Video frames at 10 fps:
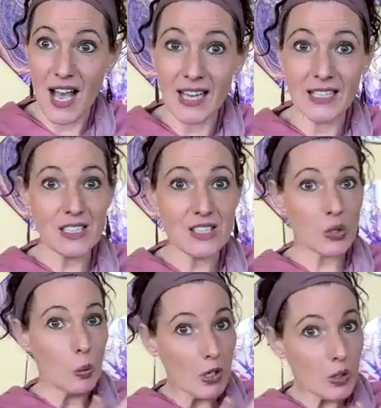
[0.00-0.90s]
I need to
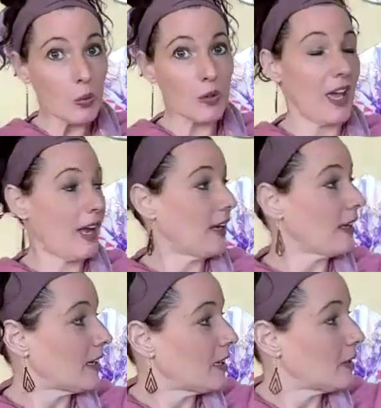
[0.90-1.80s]
work with Hank
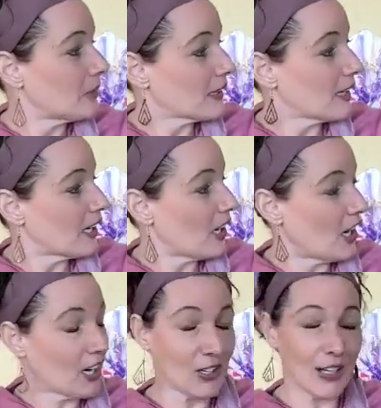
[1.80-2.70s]
and be like,
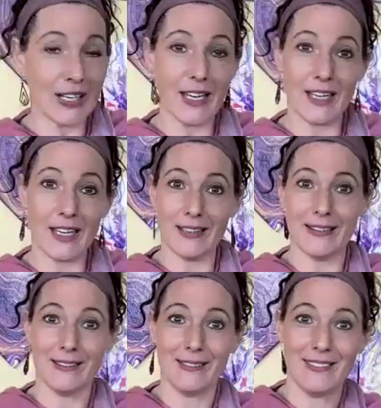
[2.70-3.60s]
all right, Hank,
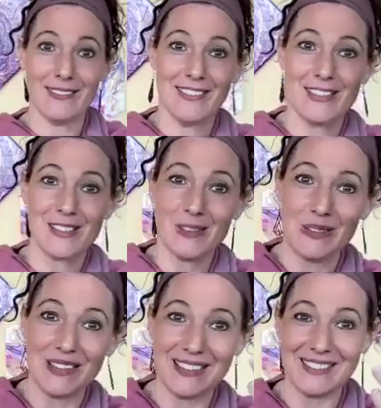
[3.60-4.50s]
what's going
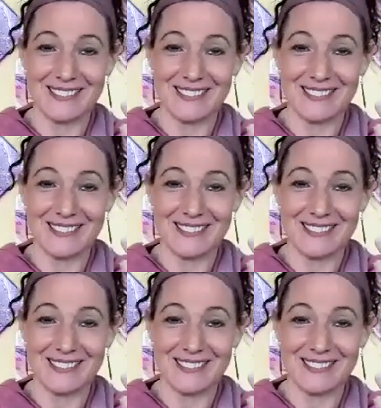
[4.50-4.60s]
on?